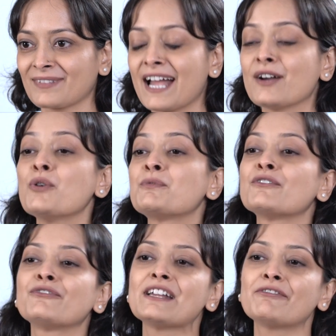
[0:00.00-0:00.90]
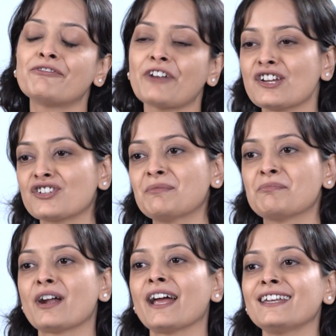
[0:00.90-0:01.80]
I hope you feel fresh
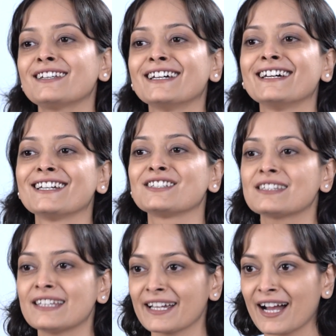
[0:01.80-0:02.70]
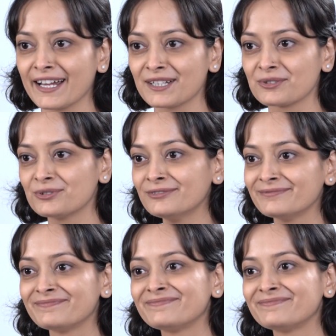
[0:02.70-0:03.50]
and bright just like I do.